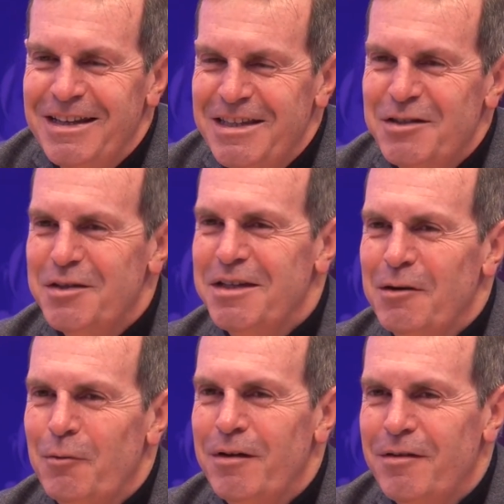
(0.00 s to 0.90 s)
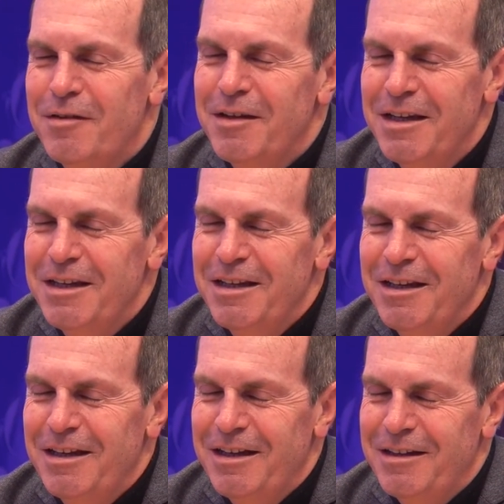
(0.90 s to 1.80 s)
discussing with
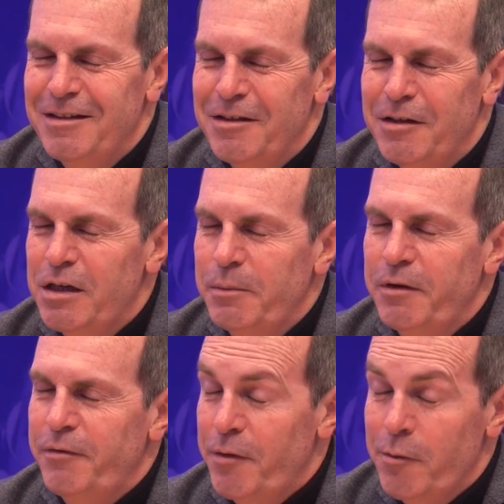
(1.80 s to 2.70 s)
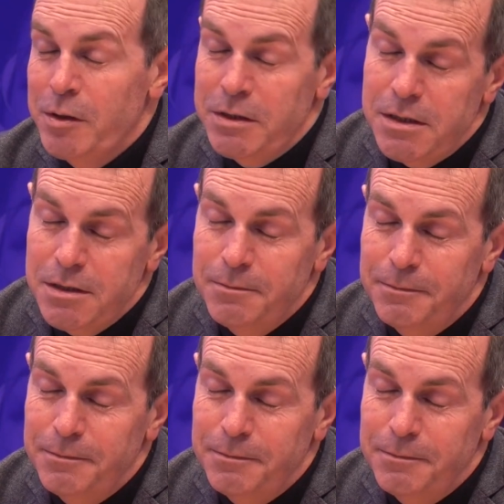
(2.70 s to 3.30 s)
a couple of other ones.